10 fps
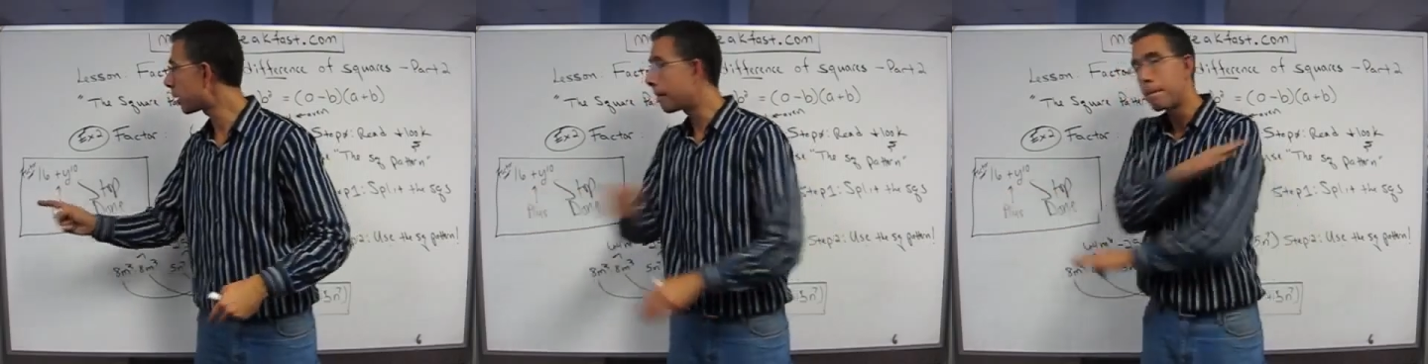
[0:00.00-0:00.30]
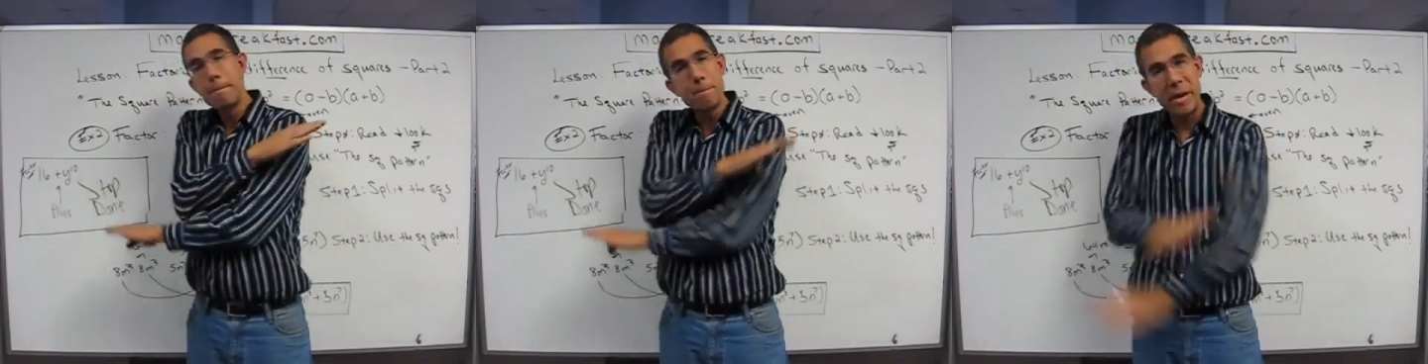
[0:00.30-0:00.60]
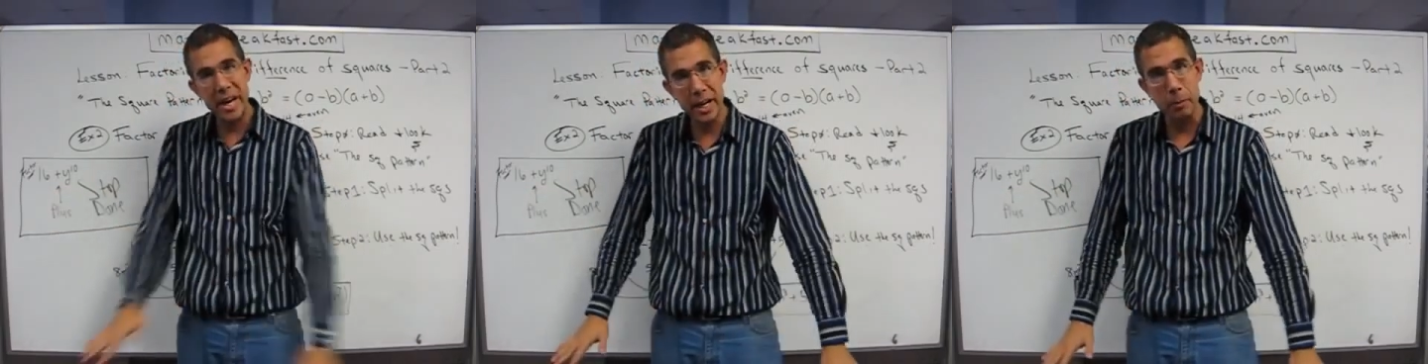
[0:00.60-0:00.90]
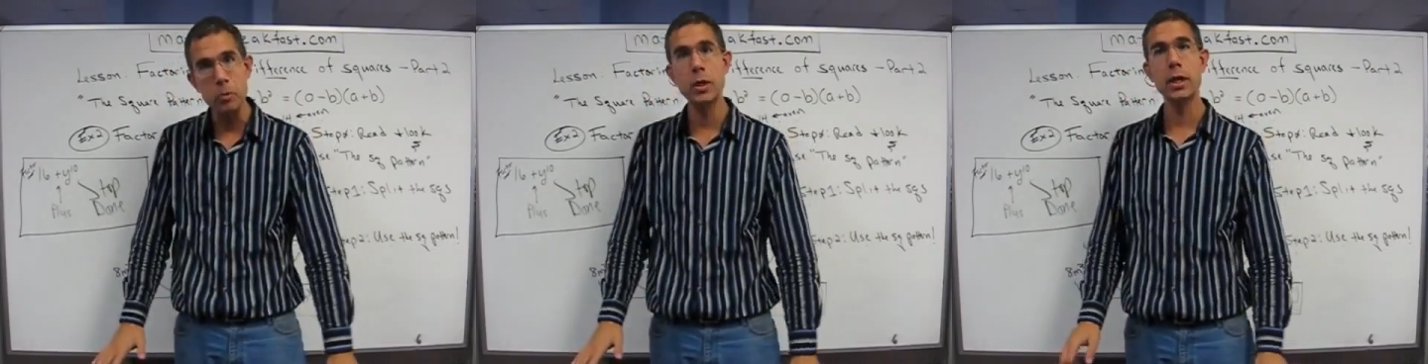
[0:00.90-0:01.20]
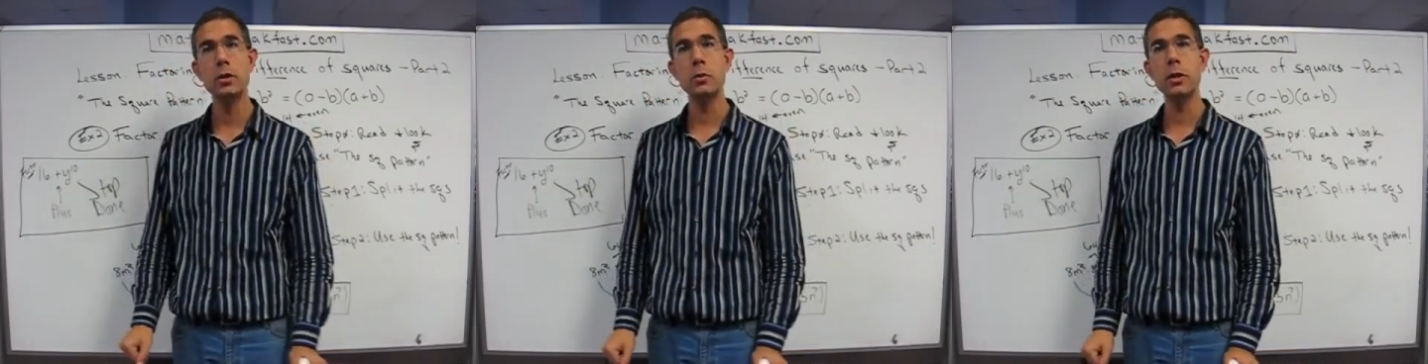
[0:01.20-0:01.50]
them, bam, you
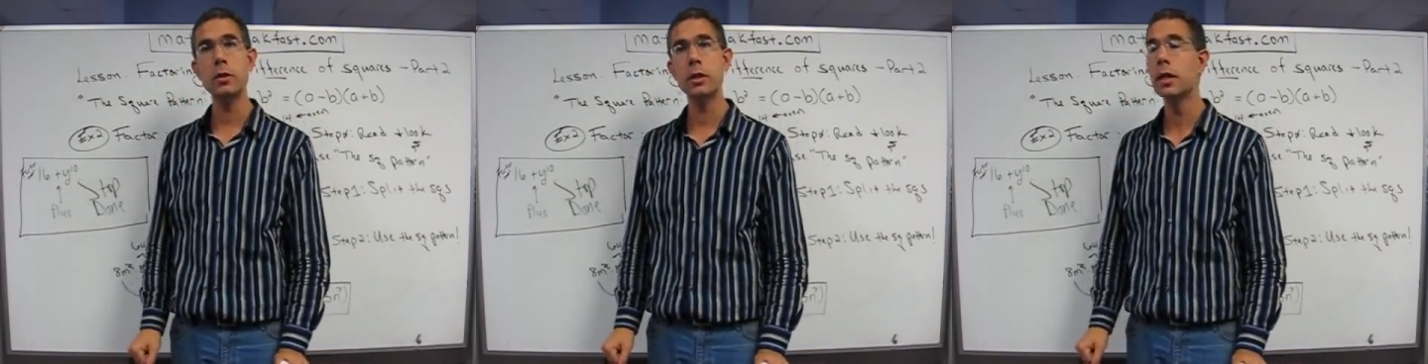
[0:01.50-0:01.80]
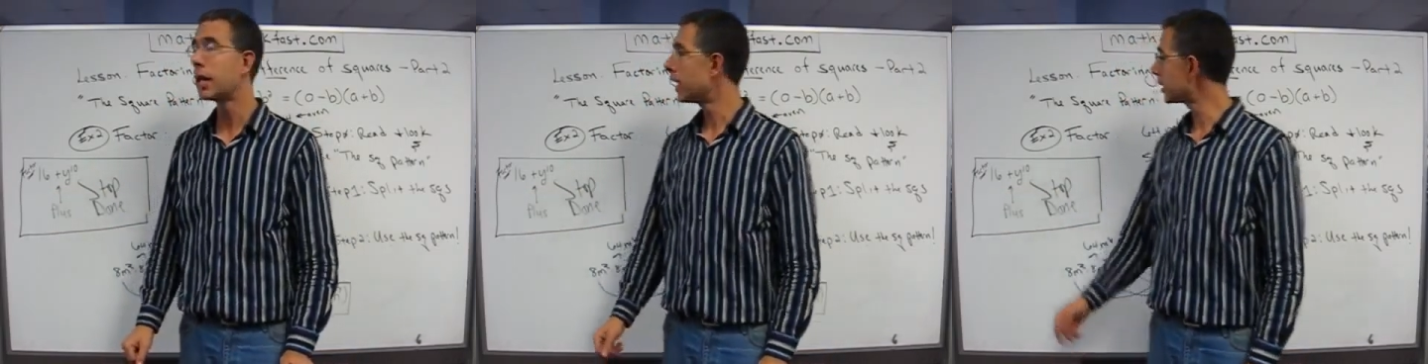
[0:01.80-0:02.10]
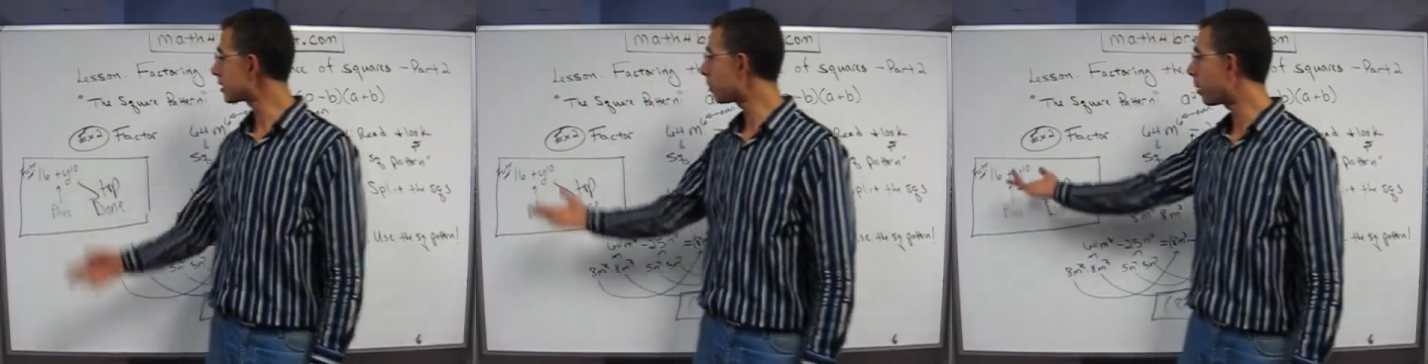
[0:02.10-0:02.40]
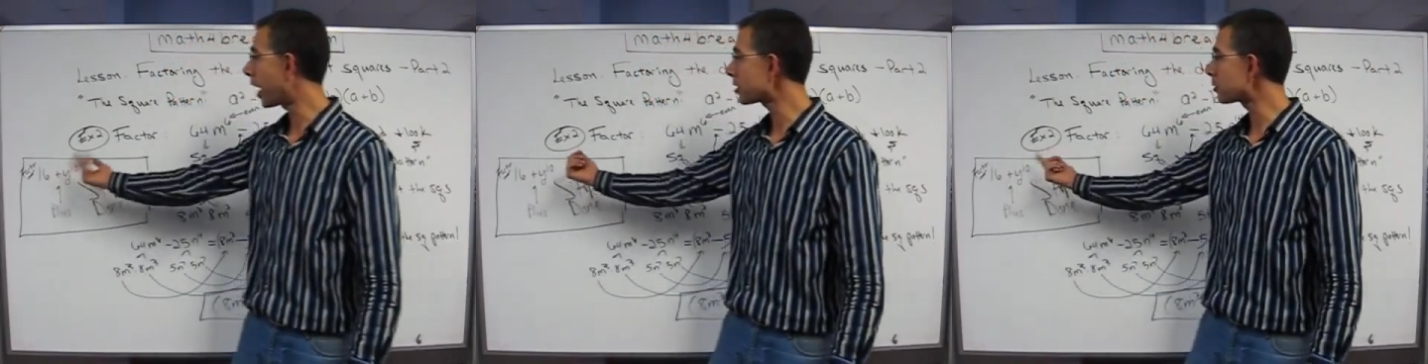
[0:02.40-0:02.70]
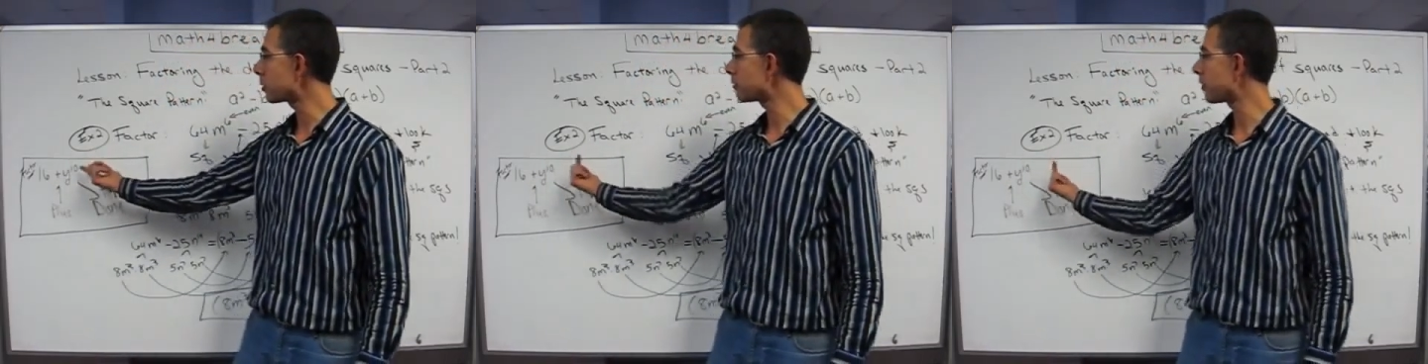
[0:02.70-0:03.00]
can't do anything except
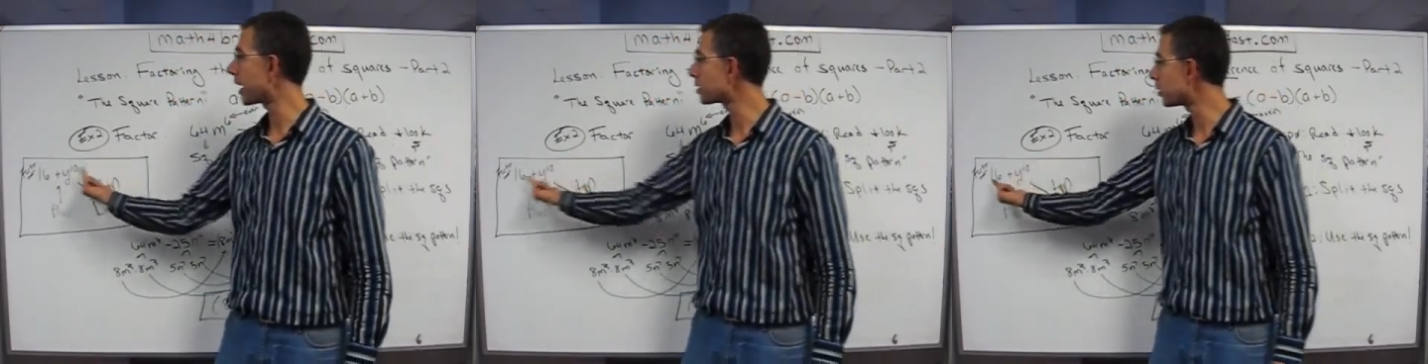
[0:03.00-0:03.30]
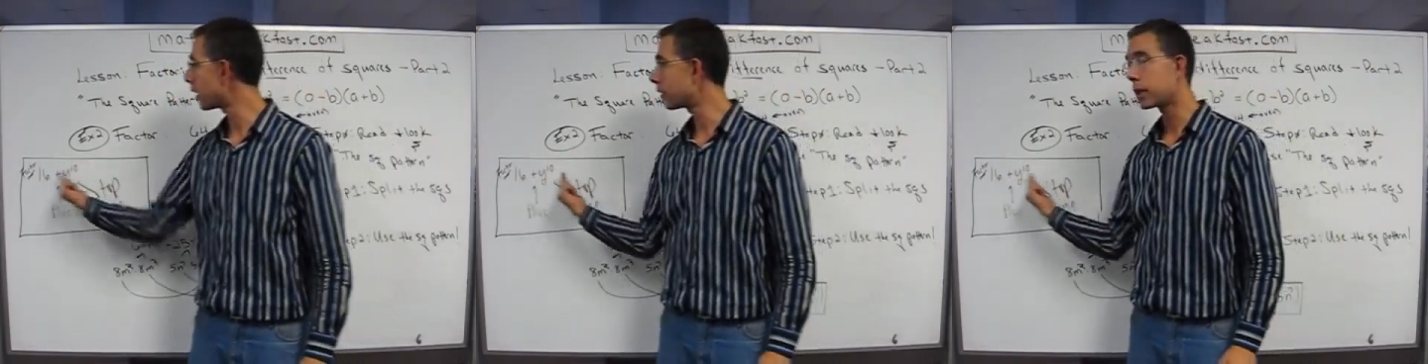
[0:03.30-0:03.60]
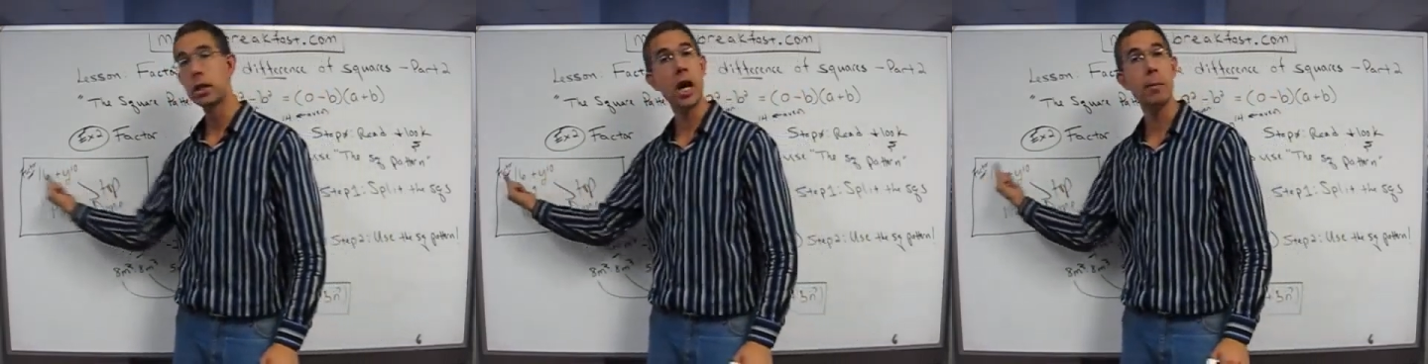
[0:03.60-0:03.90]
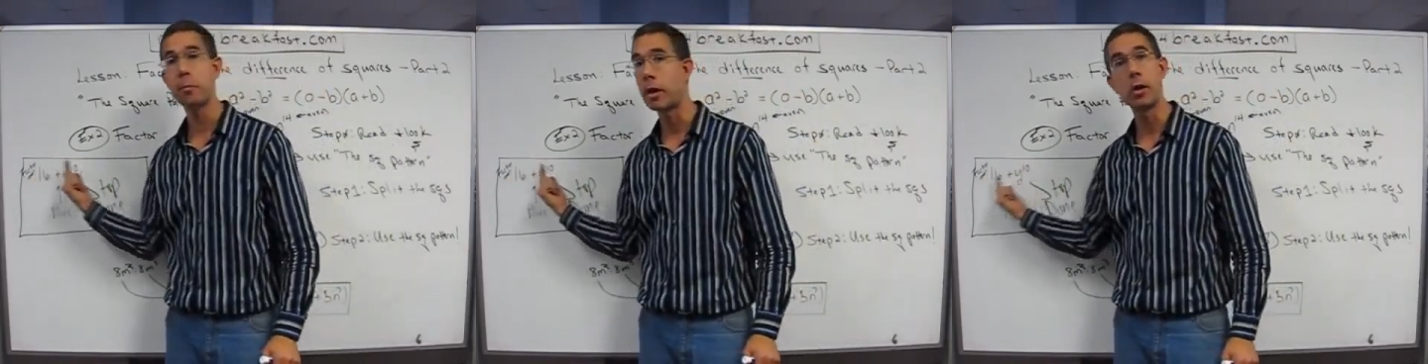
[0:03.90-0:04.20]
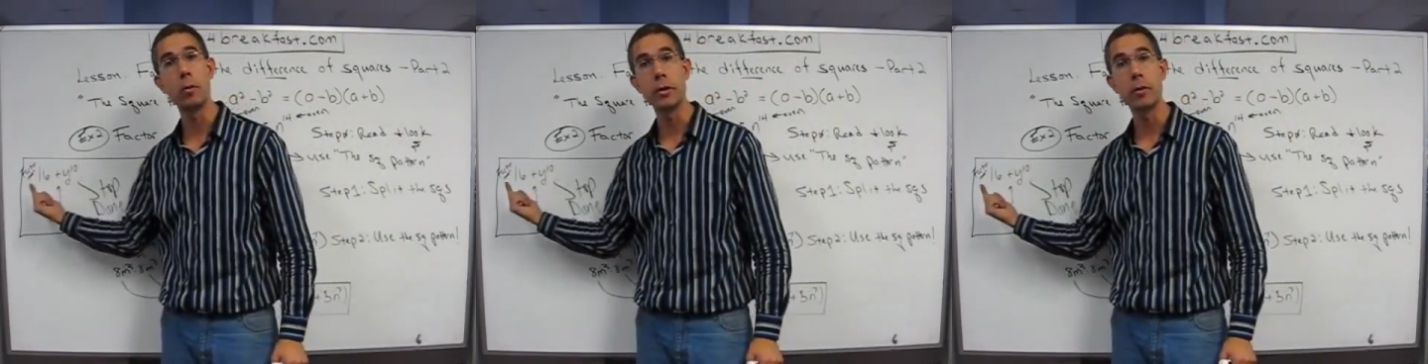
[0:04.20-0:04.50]
possibly factor out a common
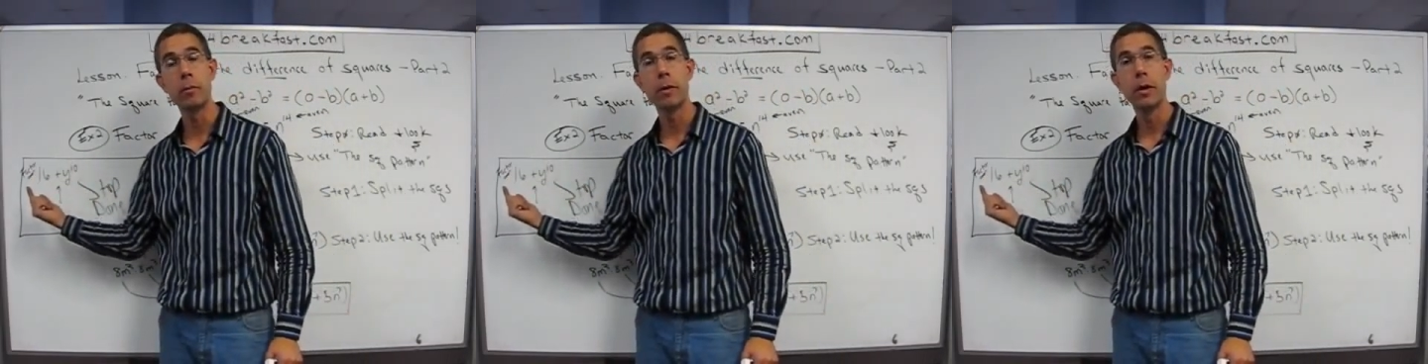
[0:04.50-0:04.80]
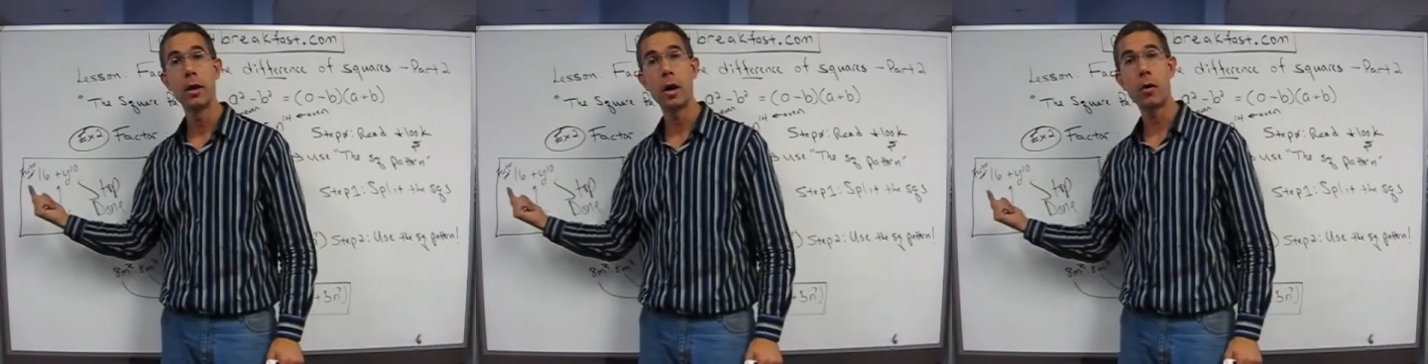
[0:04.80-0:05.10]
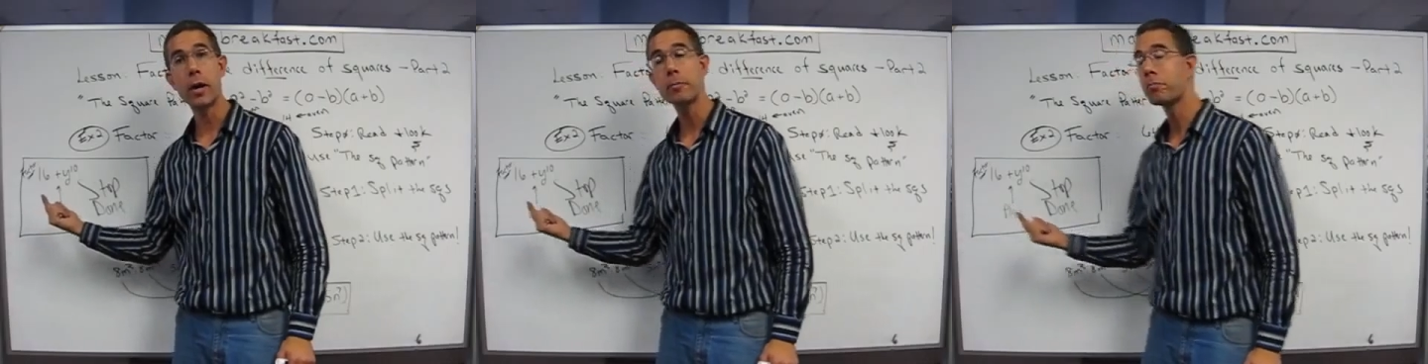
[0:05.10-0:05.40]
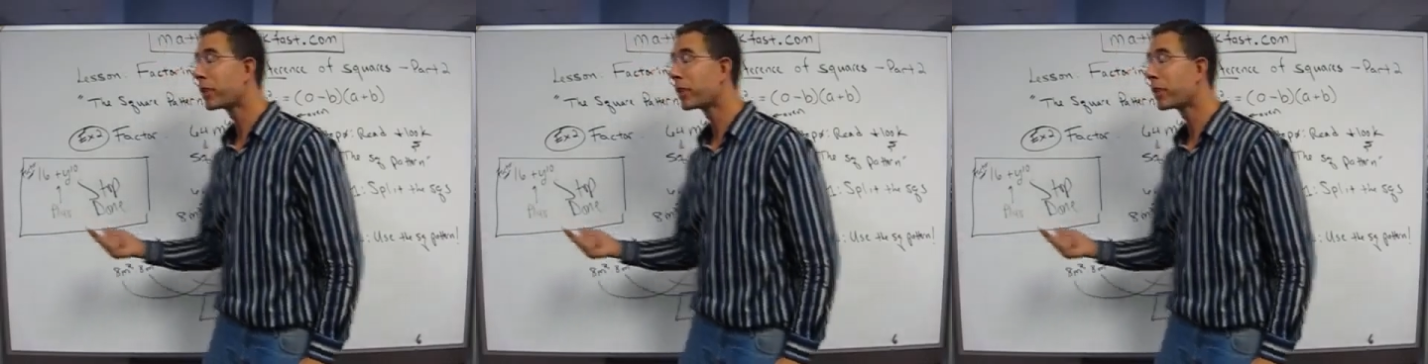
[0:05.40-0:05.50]
monomial. All right?